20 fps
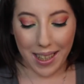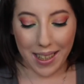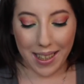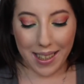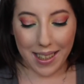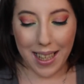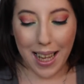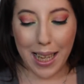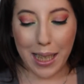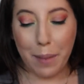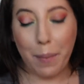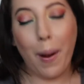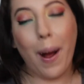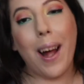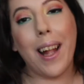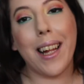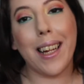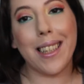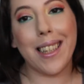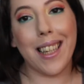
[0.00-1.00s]
The last
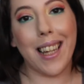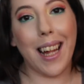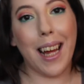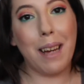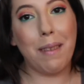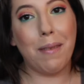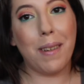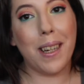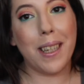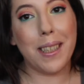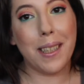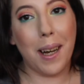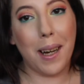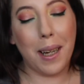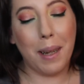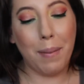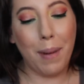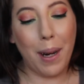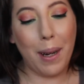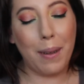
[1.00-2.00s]
product that I want to
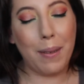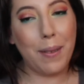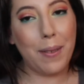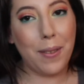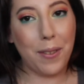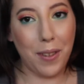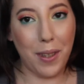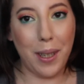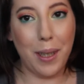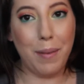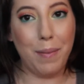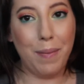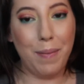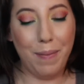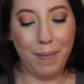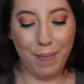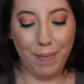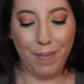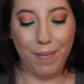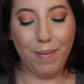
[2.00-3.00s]
talk about from
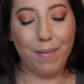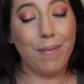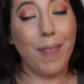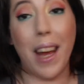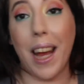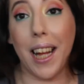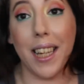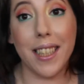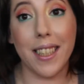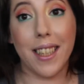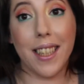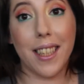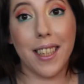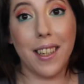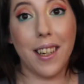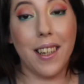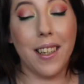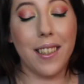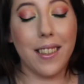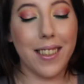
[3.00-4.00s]
anything
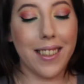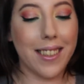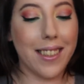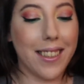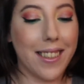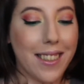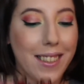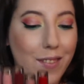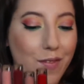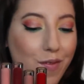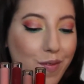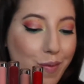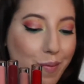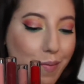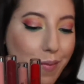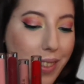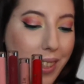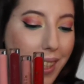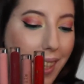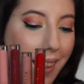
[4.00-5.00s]
at all are
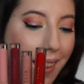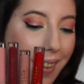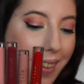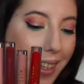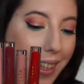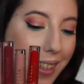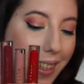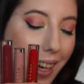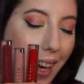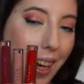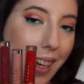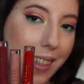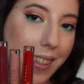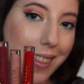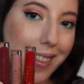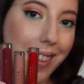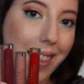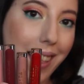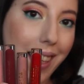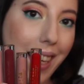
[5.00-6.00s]
these
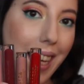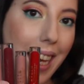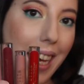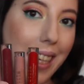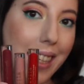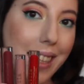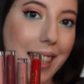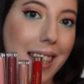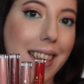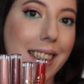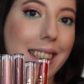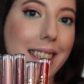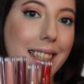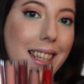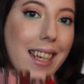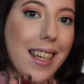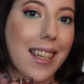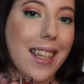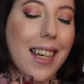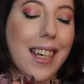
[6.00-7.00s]
guys. The
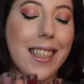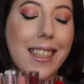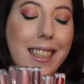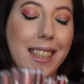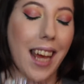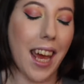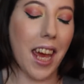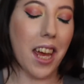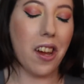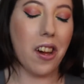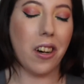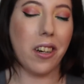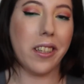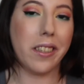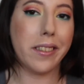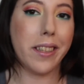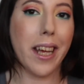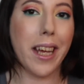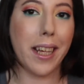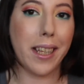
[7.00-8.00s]
Stila Stay
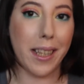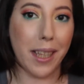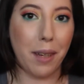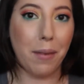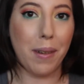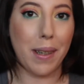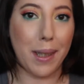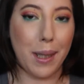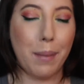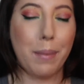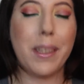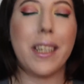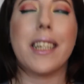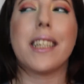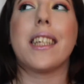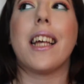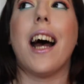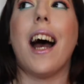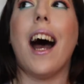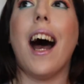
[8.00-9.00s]
All Day Liquid
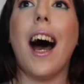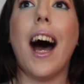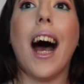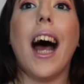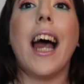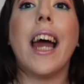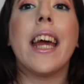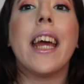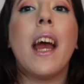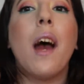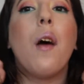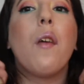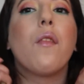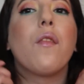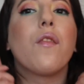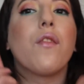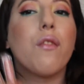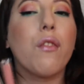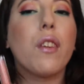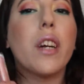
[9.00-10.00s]
Lipsticks. I
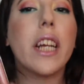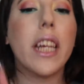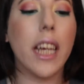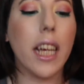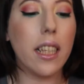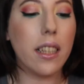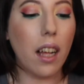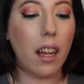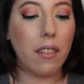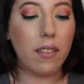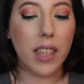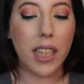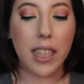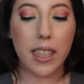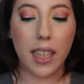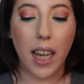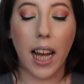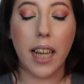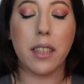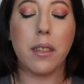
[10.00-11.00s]
freaking love
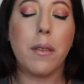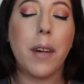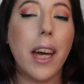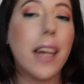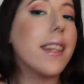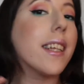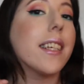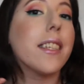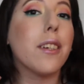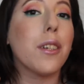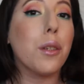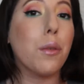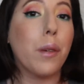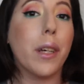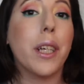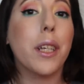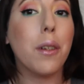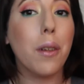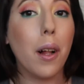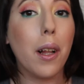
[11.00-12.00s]
these guys, okay? These are
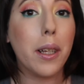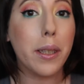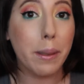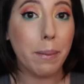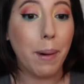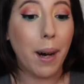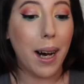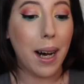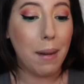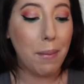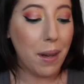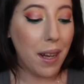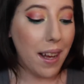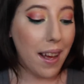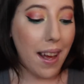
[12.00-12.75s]
twenty-two dollars a pop,